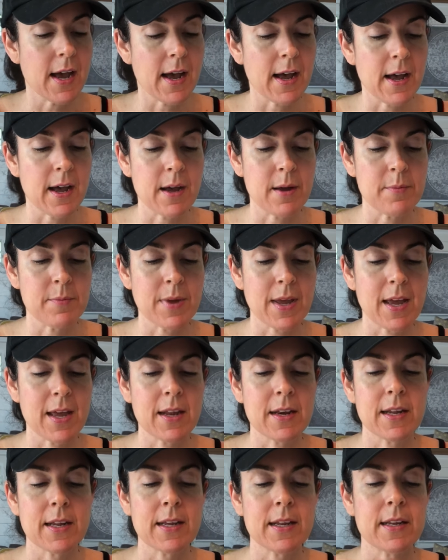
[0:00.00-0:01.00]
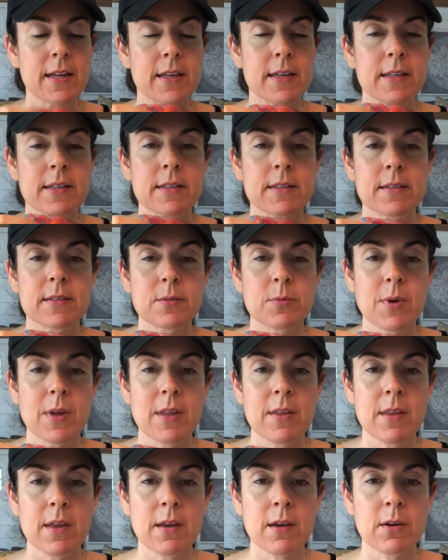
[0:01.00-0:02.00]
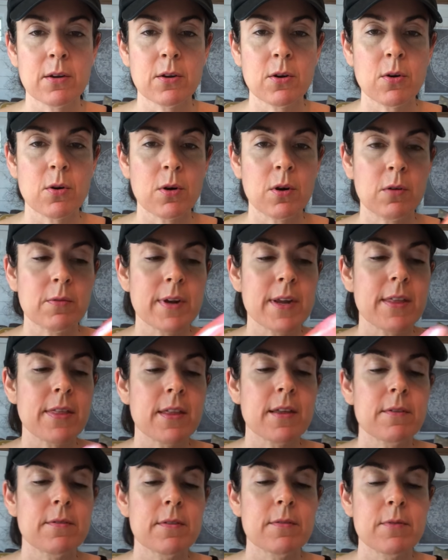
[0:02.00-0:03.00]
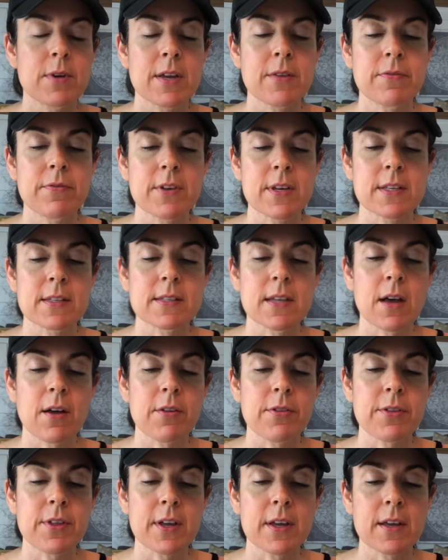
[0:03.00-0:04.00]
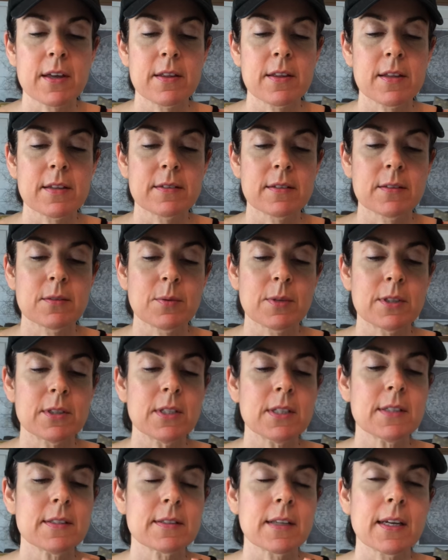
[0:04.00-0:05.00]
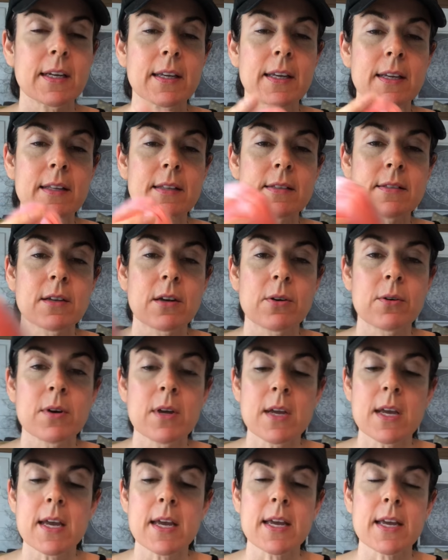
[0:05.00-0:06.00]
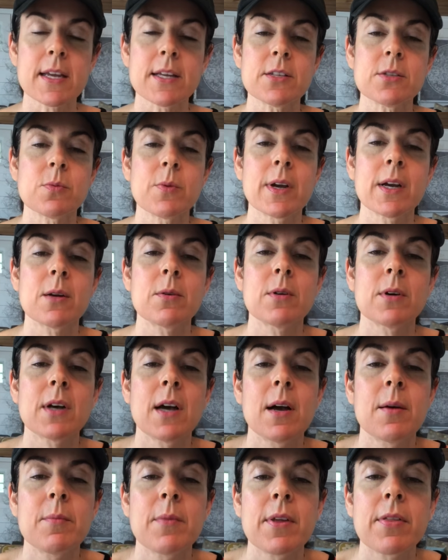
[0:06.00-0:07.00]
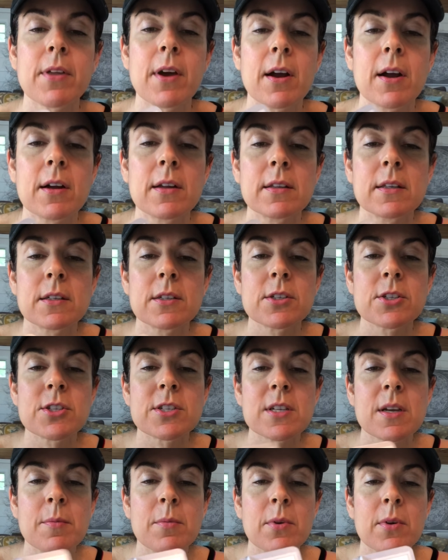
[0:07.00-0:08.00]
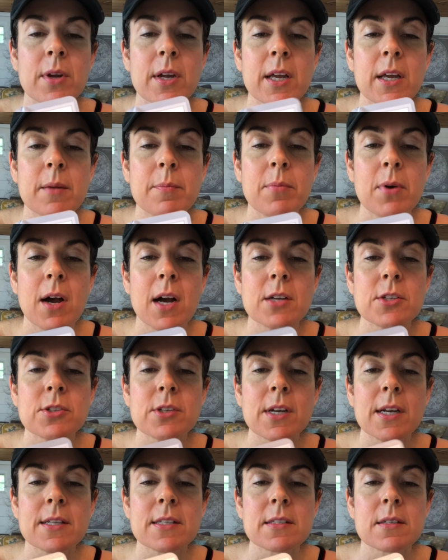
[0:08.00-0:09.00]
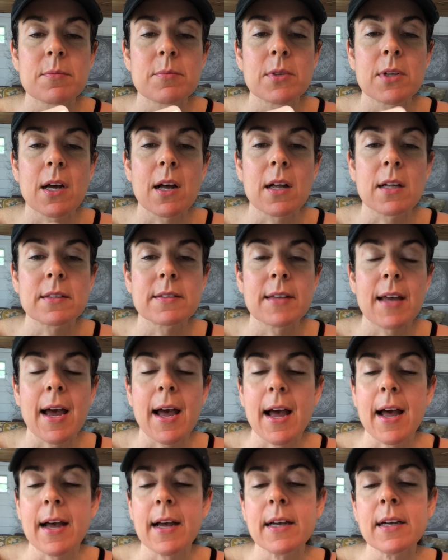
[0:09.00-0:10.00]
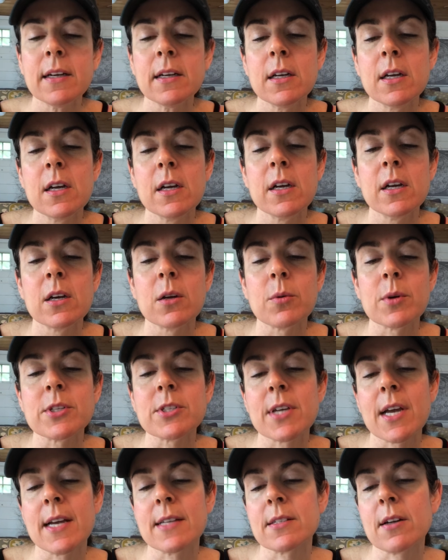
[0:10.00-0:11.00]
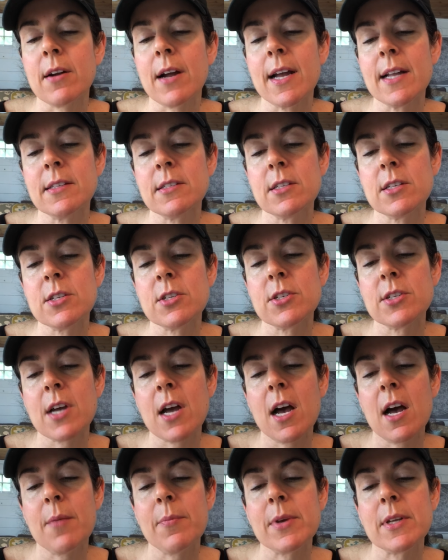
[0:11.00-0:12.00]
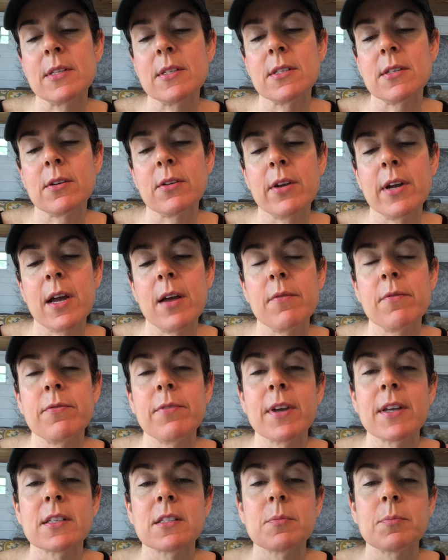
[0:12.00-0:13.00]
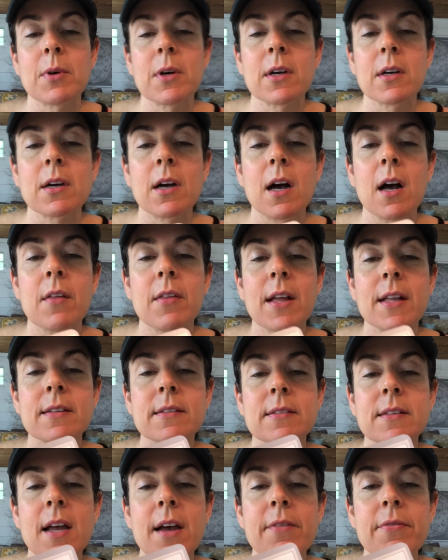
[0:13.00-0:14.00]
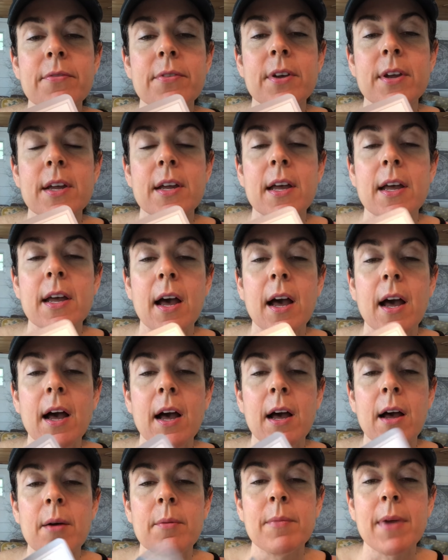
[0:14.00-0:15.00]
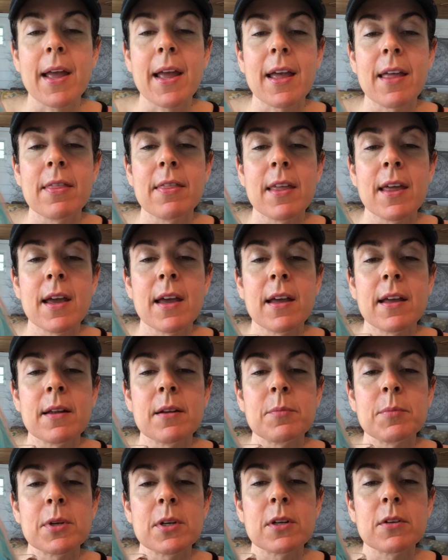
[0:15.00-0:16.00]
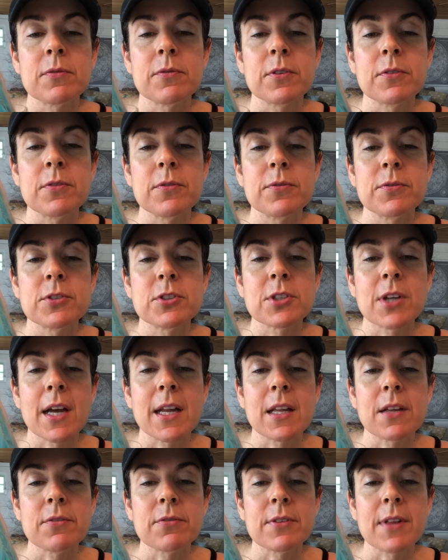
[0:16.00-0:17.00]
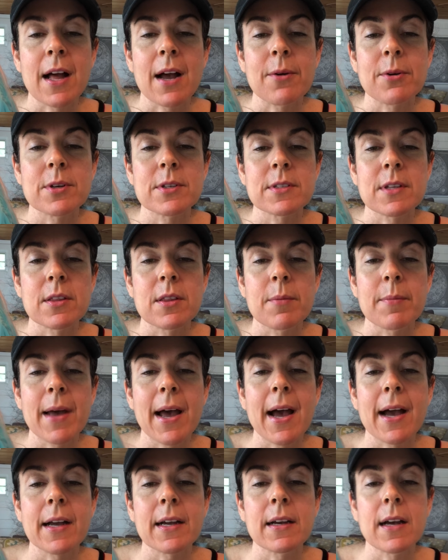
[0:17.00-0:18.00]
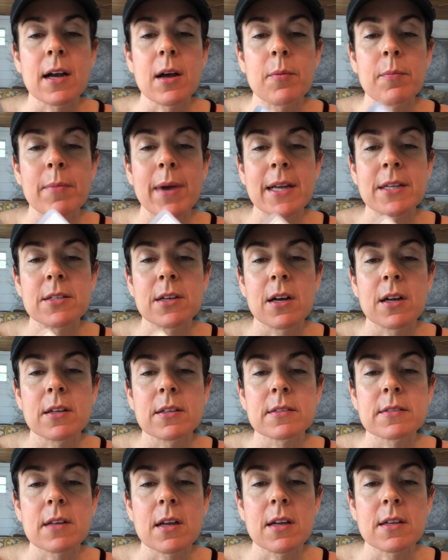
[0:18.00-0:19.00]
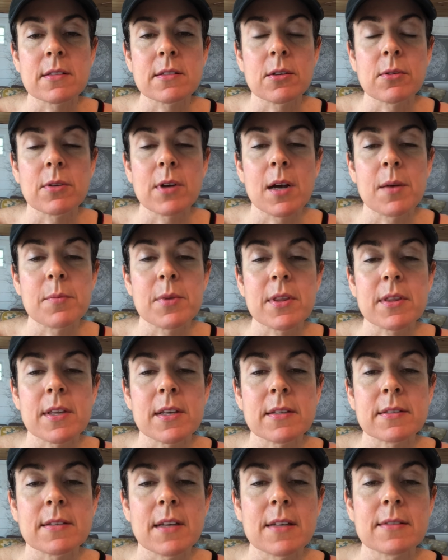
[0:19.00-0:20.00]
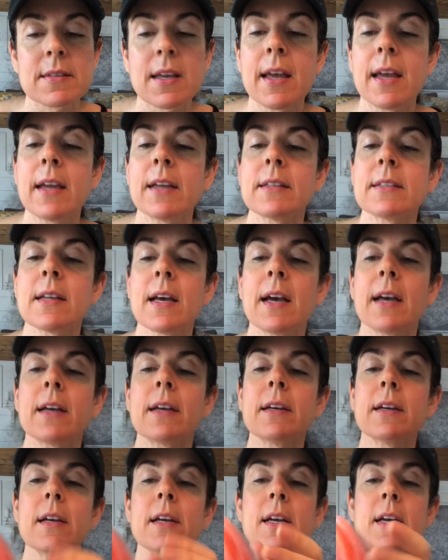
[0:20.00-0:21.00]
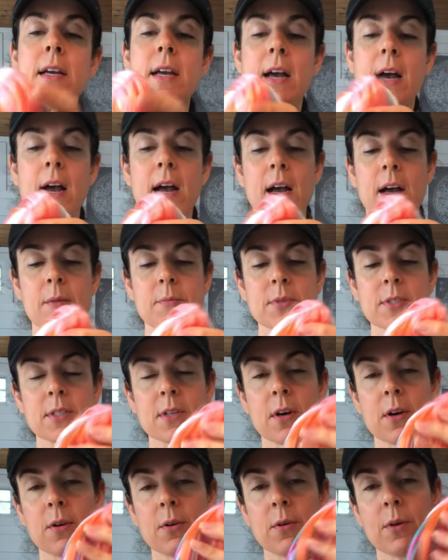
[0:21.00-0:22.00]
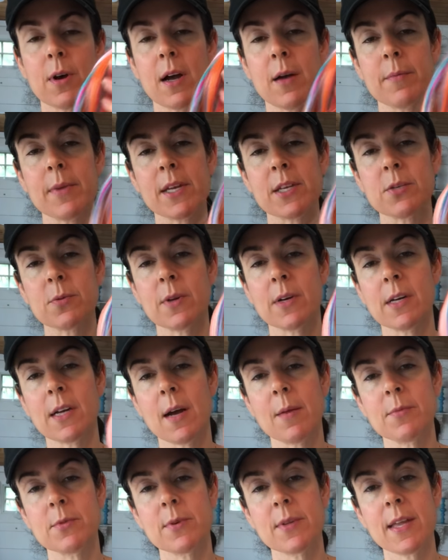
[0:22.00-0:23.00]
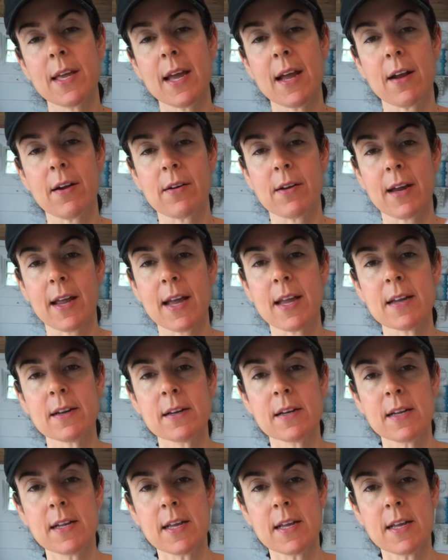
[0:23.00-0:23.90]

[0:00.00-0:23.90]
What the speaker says: And it is when the coral reef is healthy, this is what it looks like. And so each wig will come with our little shimmery Posh Custom Doll tag, which has our Etsy shop, Instagram, Facebook, all that stuff. And then beautiful shiny flowers on the back. My dolls also come with this as a hang tag. Each one comes with a hairnet,